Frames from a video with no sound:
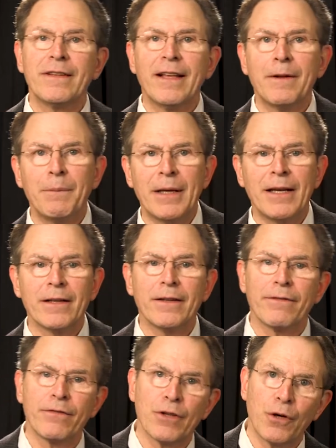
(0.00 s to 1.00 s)
then begin to
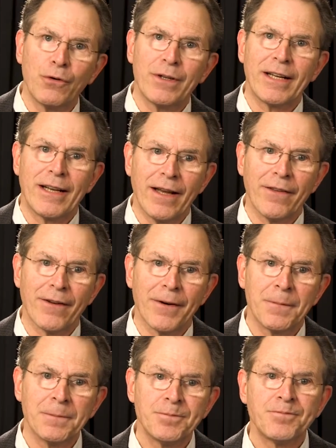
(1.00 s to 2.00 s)
flow
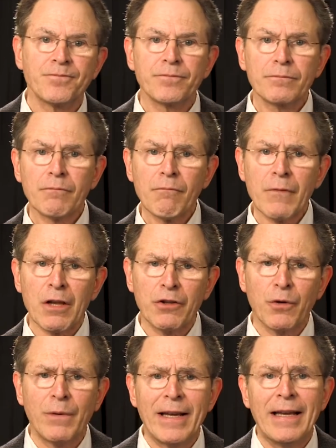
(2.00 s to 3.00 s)
together.
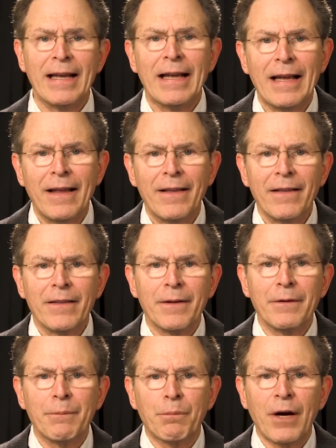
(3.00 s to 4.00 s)
So
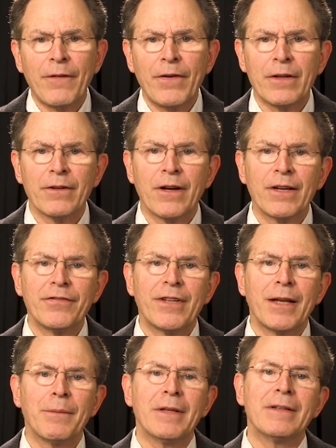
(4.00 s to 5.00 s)
the profit and loss
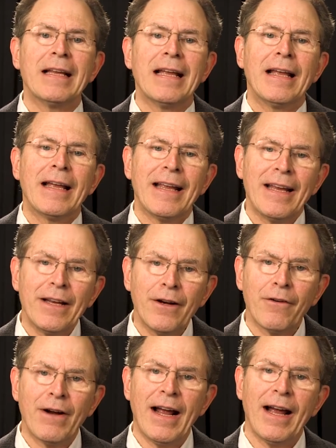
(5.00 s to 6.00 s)
statement
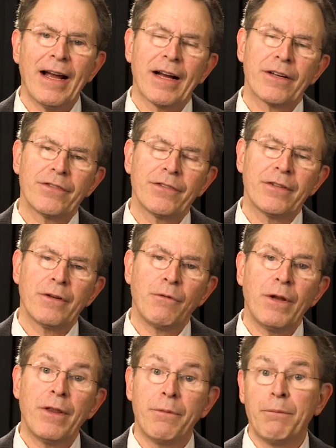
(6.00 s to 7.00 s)
interacts
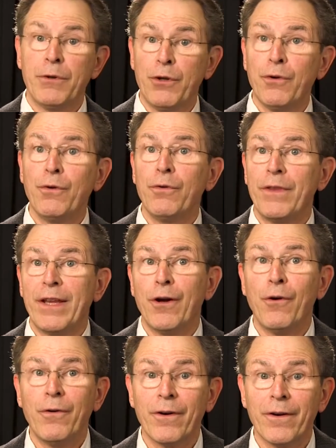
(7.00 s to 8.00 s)
with you, the
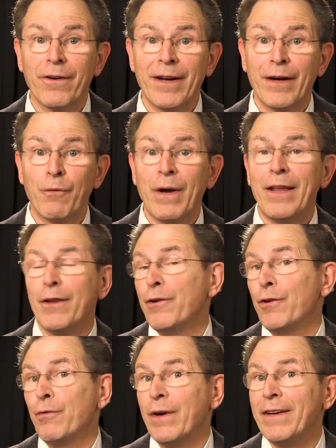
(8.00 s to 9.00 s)
owner, in a way that
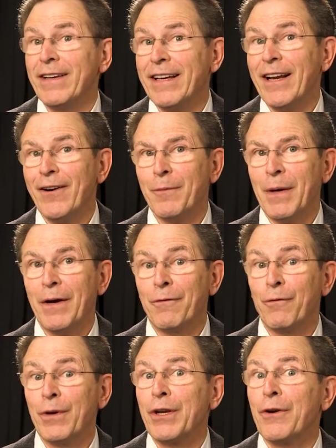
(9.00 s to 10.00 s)
you really care about.
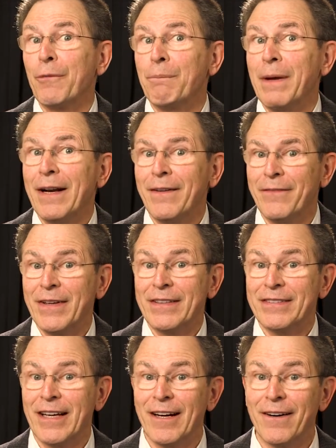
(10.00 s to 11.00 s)
What your
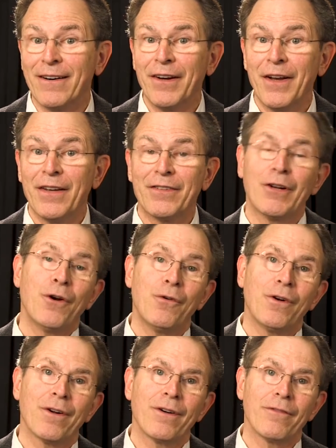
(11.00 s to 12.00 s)
benefits are as an
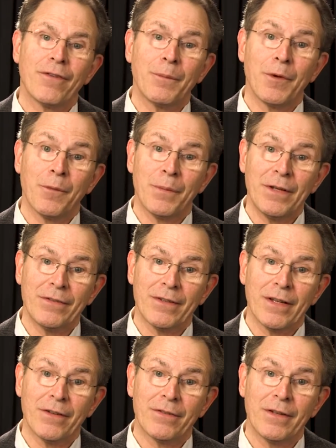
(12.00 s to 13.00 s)
owner from your
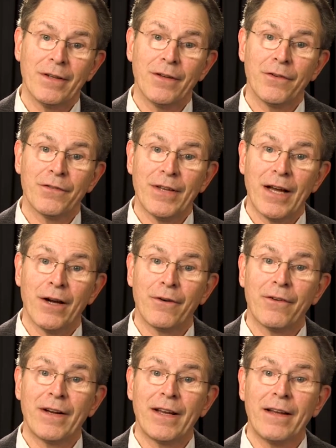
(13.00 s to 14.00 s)
business,
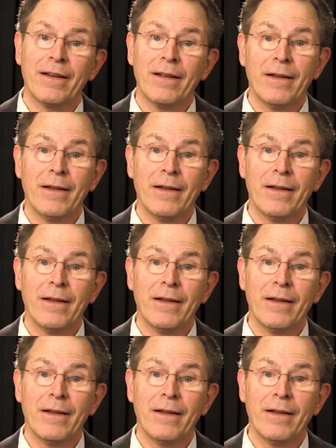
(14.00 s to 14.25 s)
salary,